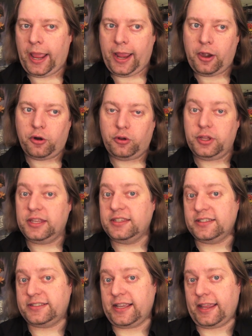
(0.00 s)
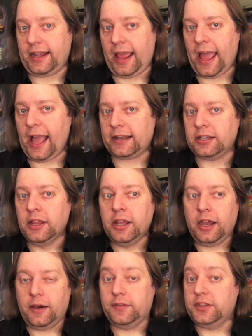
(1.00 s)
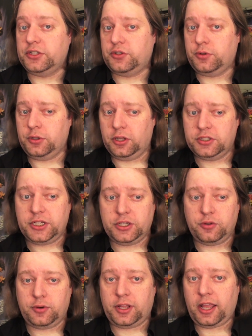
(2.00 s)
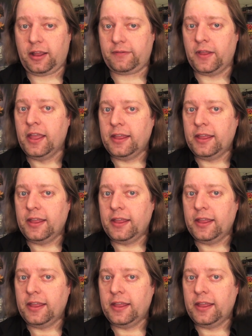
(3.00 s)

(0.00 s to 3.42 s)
peril in this second act of this trilogy to really kind of